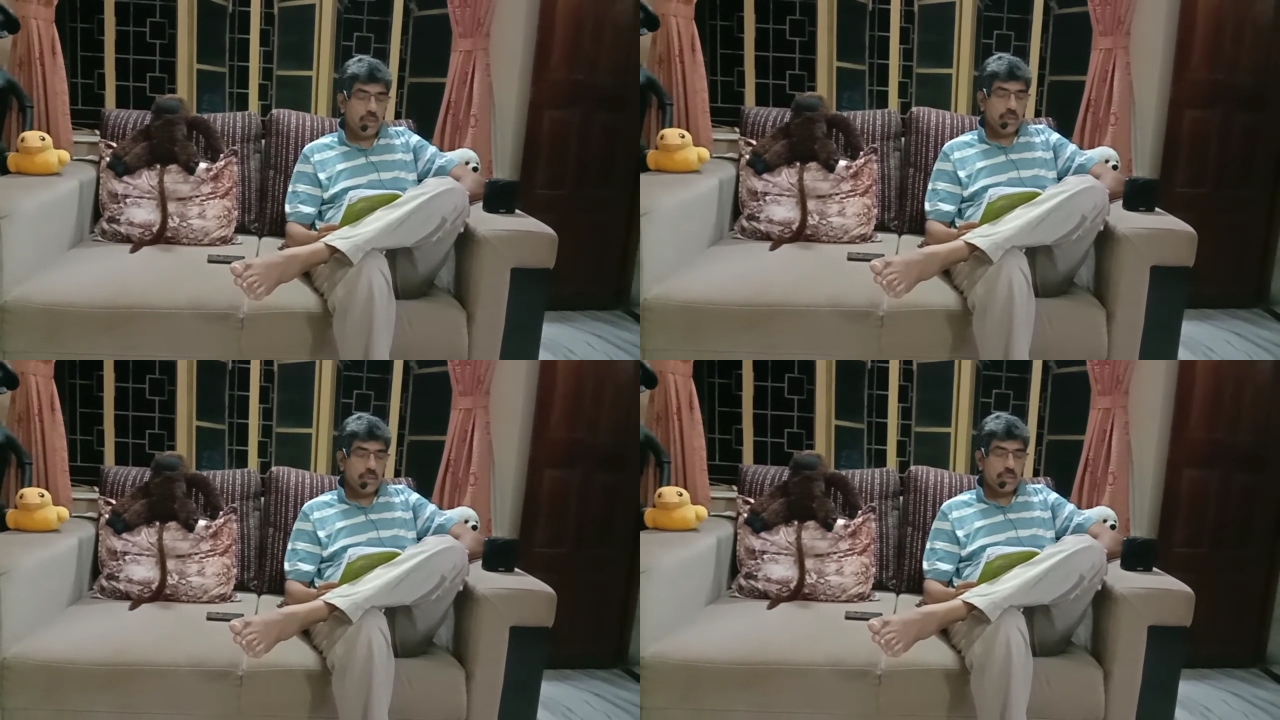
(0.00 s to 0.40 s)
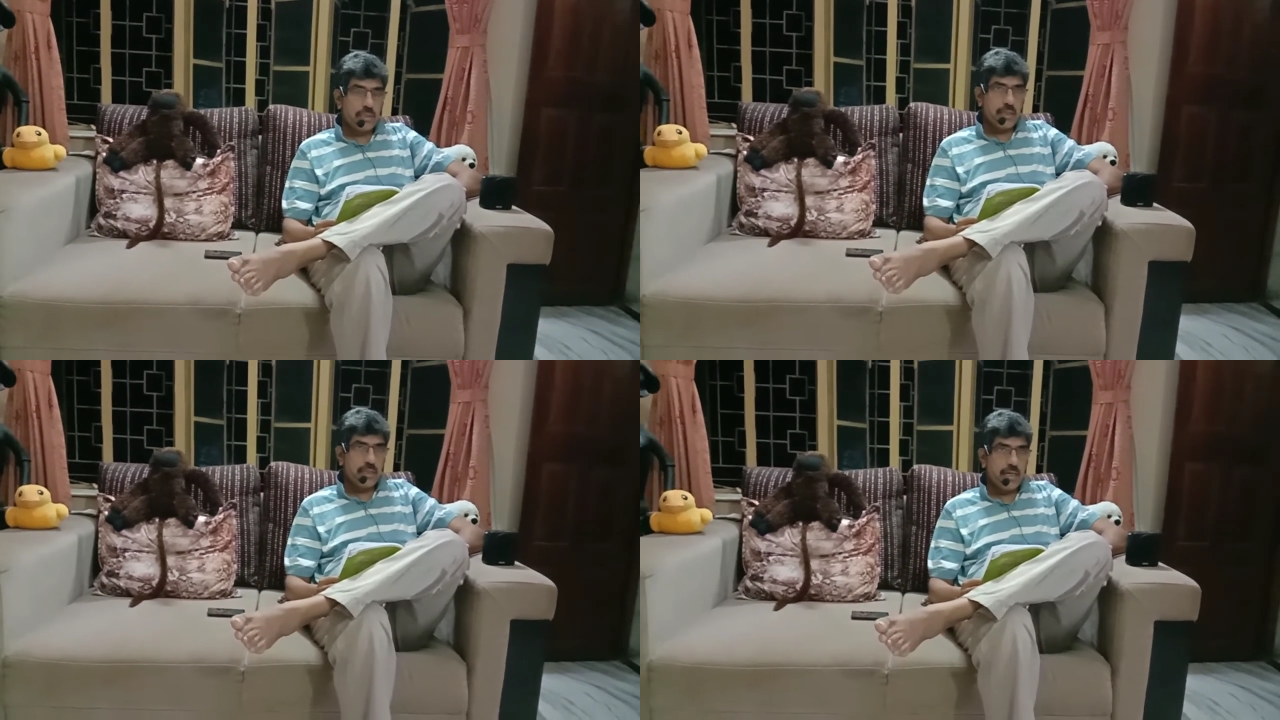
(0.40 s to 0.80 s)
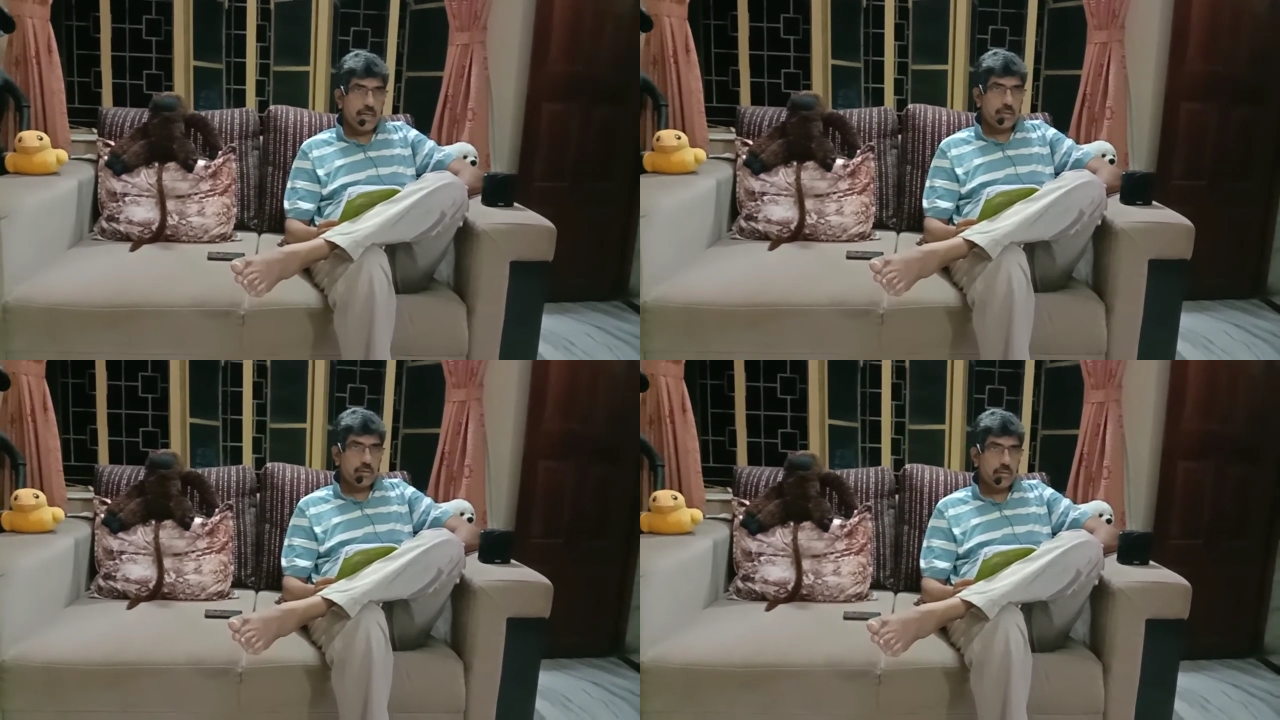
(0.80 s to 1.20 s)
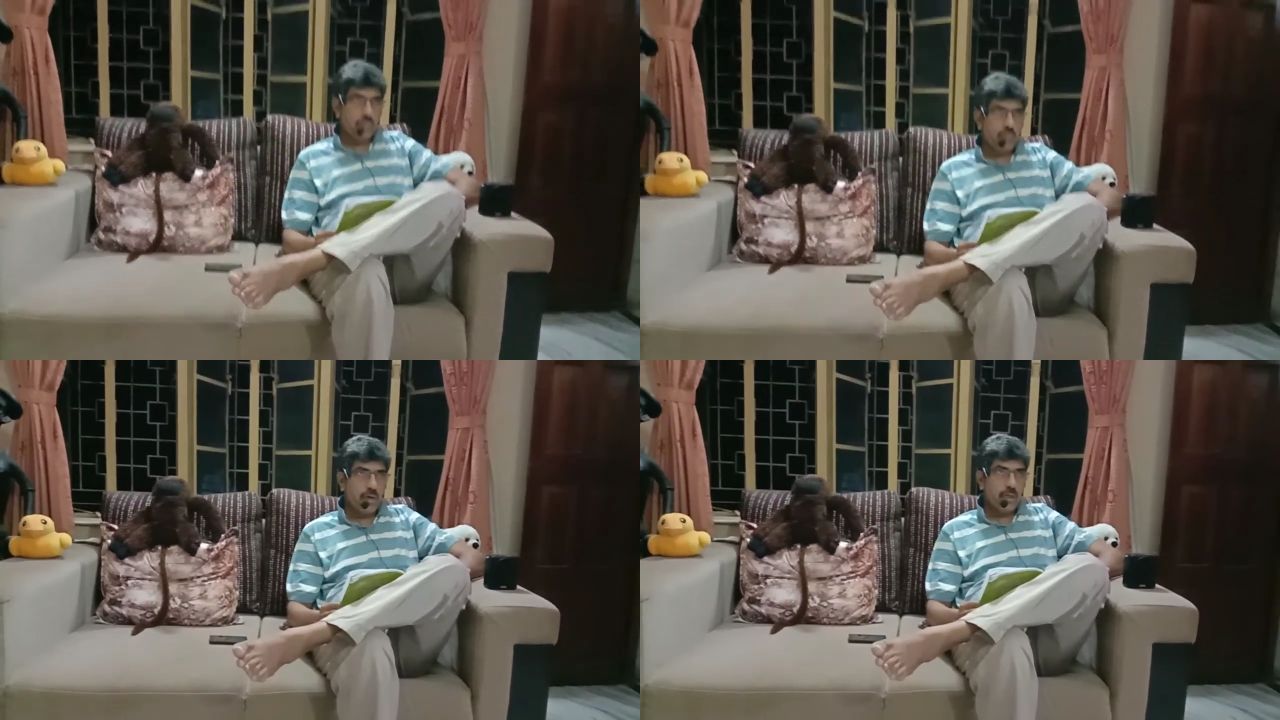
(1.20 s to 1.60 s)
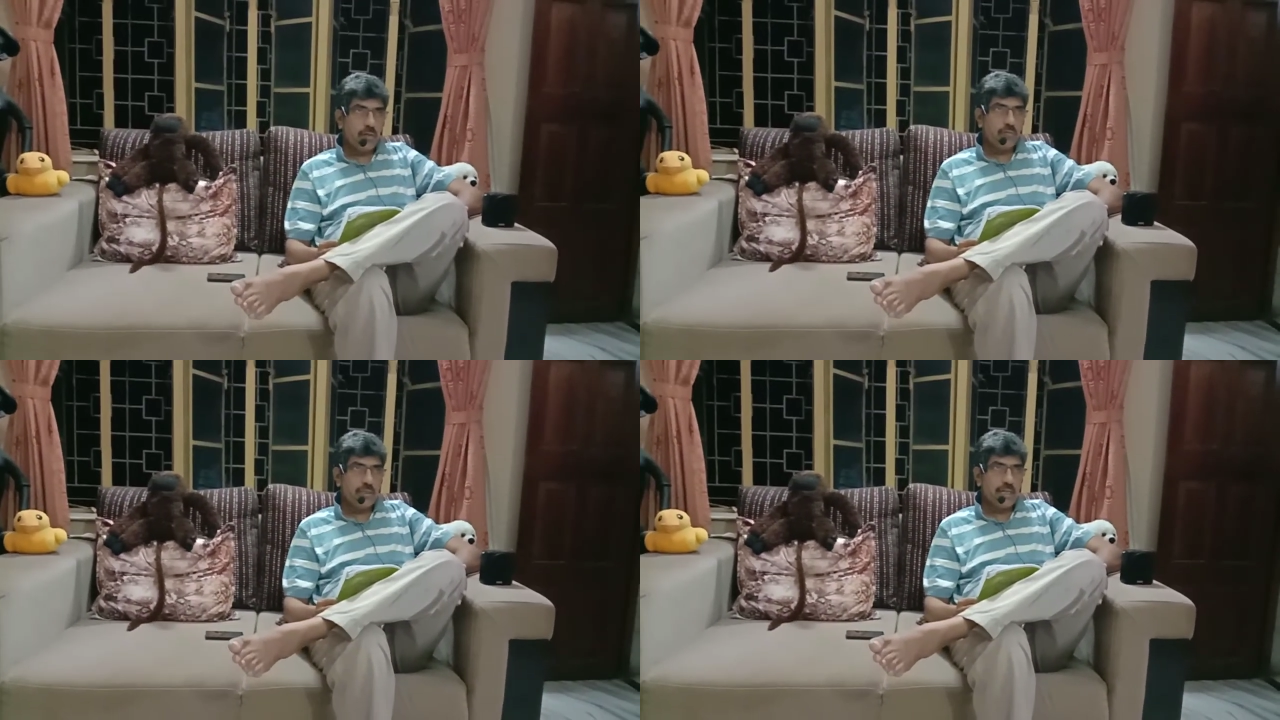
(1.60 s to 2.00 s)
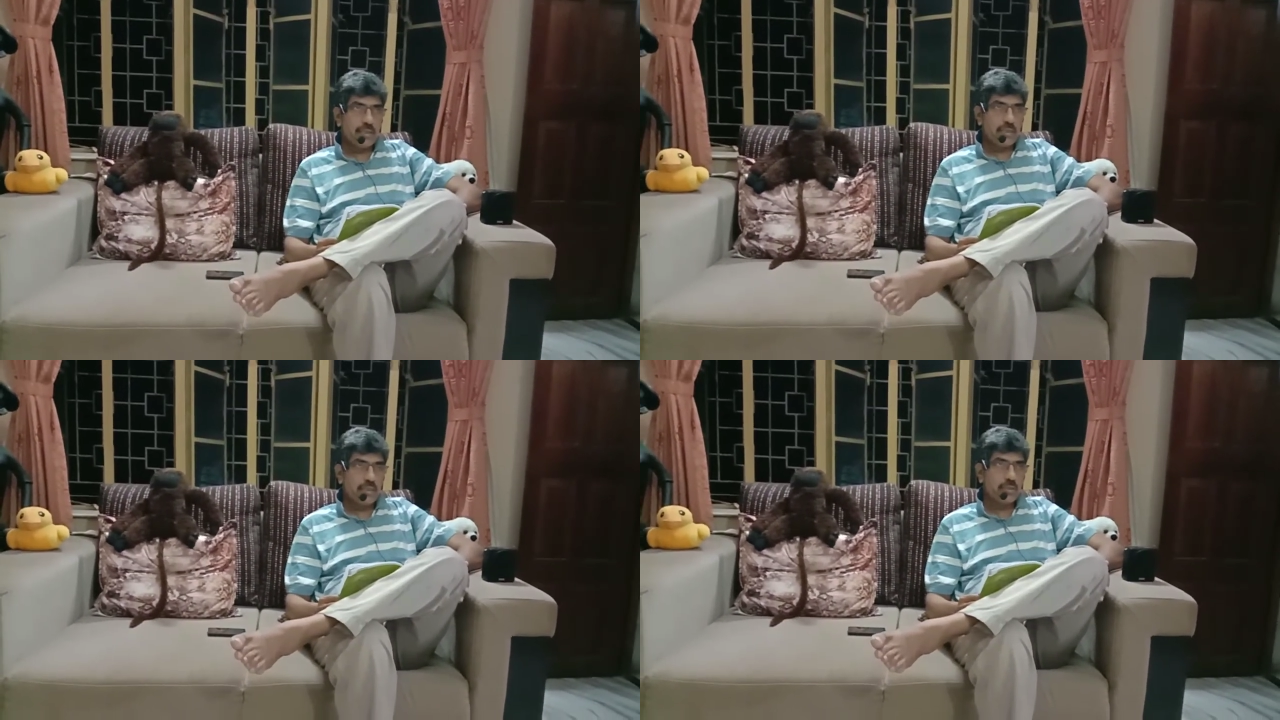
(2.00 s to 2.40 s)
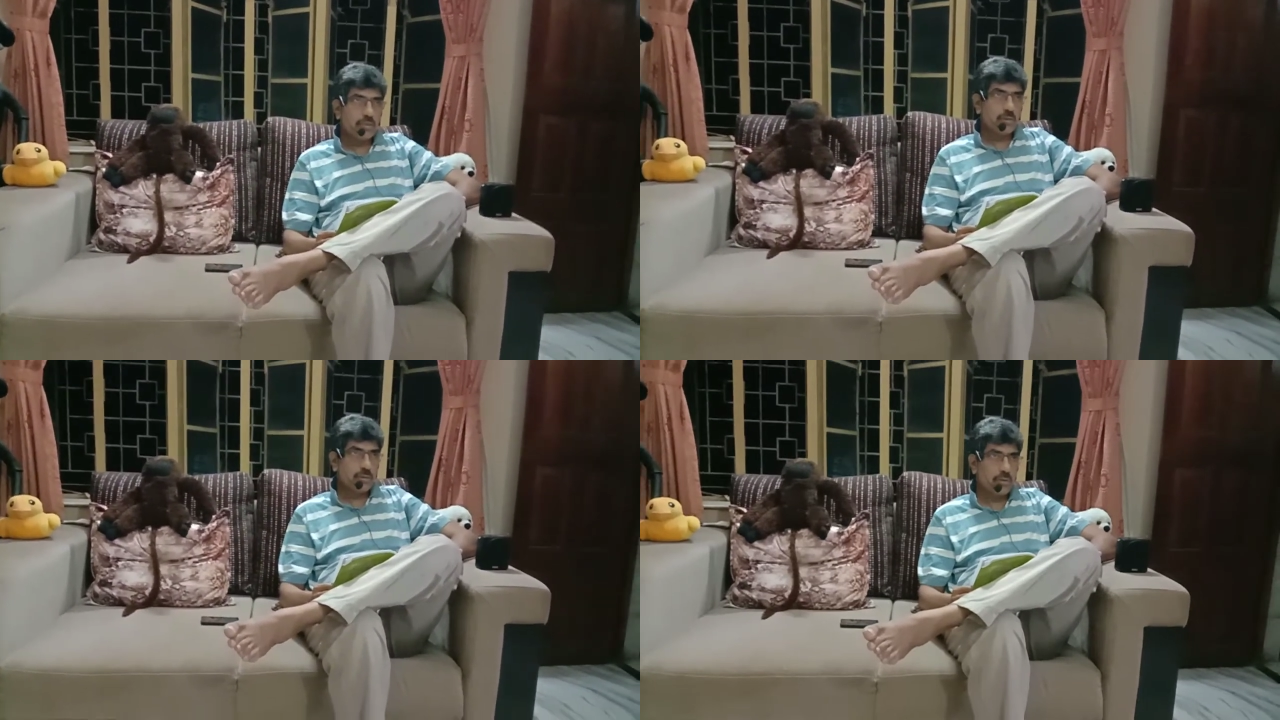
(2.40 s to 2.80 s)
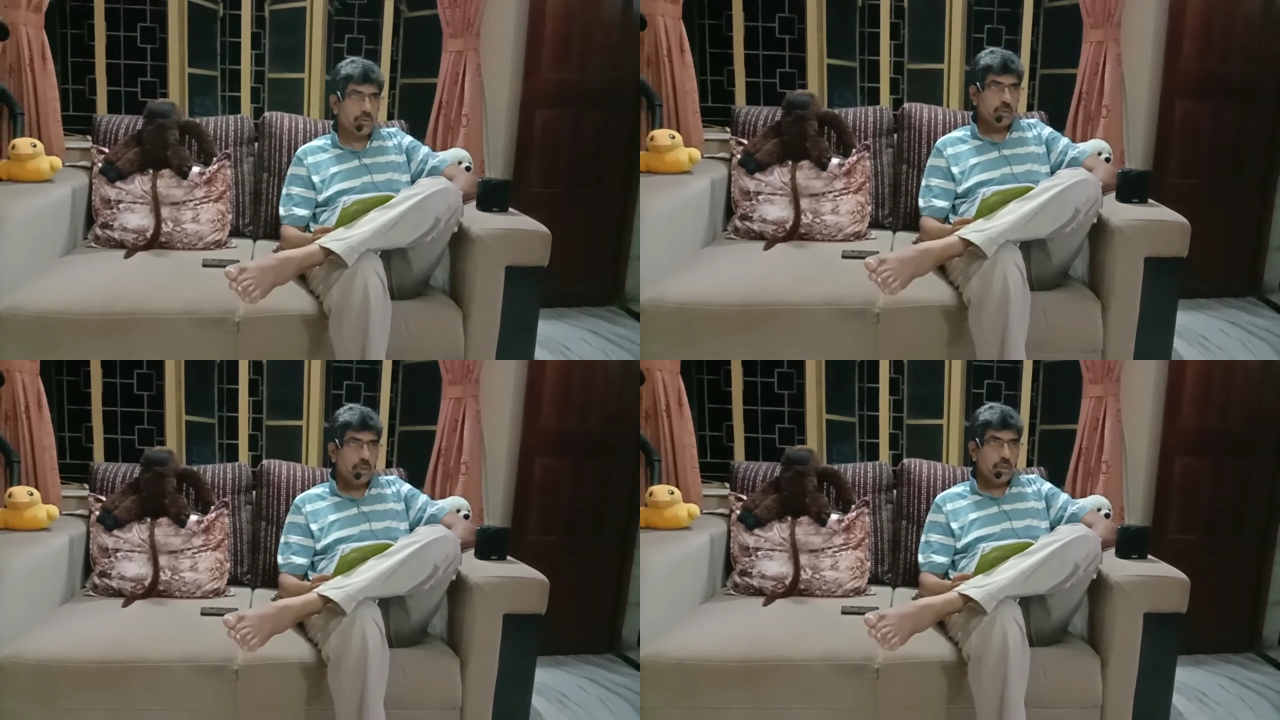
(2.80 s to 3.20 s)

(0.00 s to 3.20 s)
He said that one of his ancestors,